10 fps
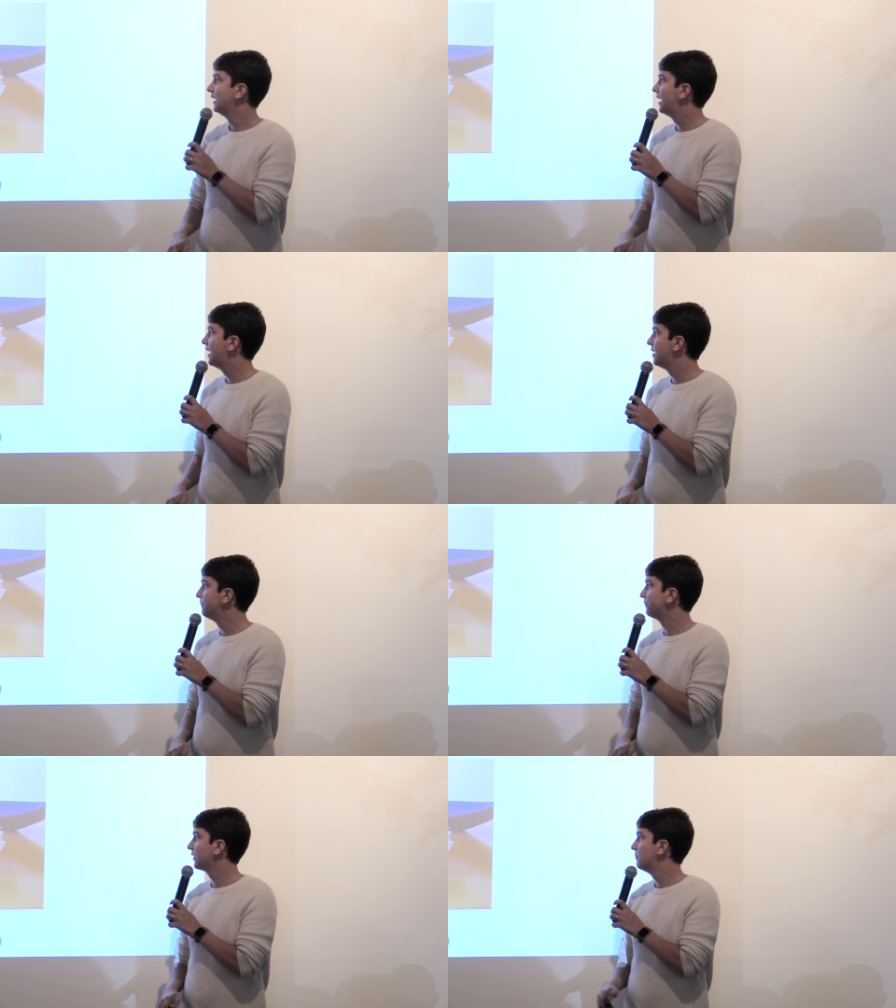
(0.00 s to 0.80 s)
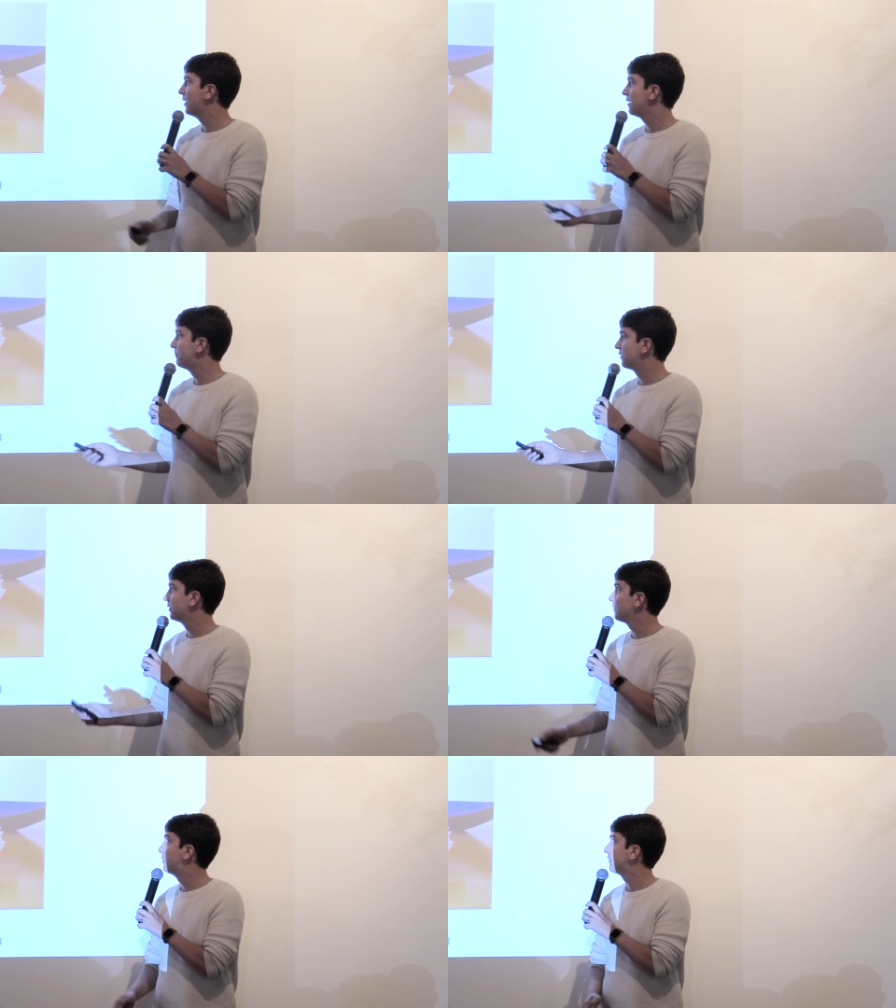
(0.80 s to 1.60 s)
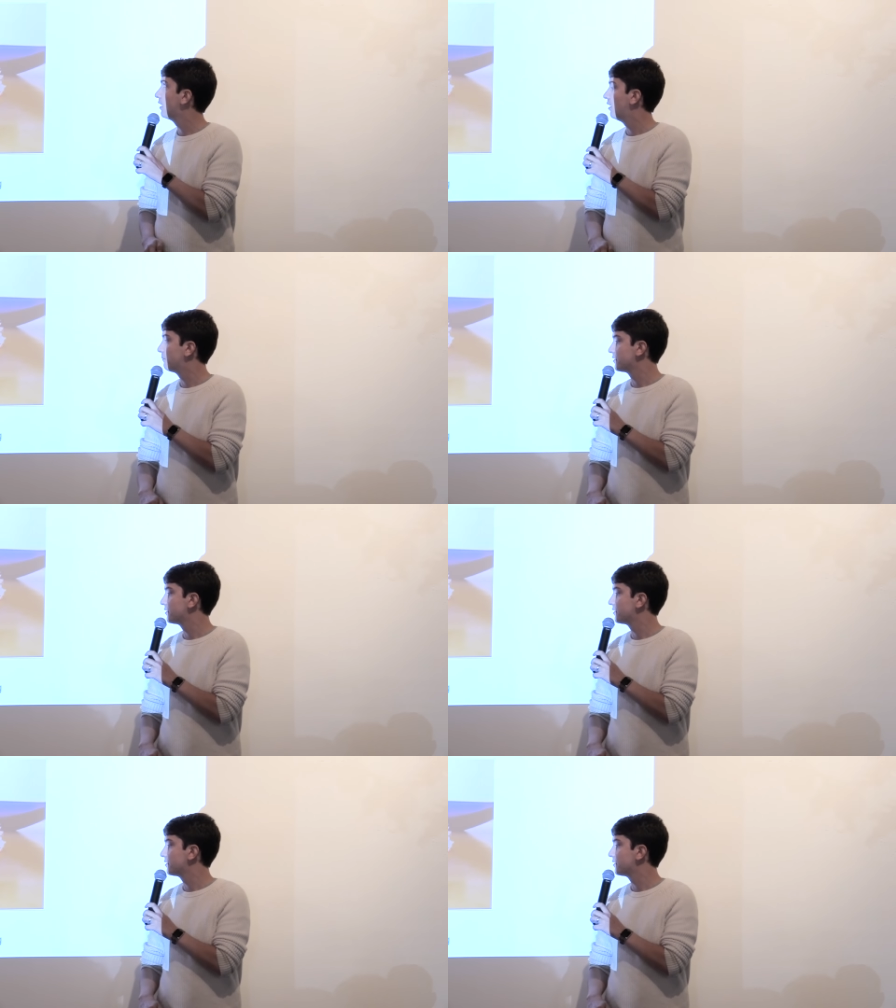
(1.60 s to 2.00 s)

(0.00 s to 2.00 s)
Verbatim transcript: but really puts it all in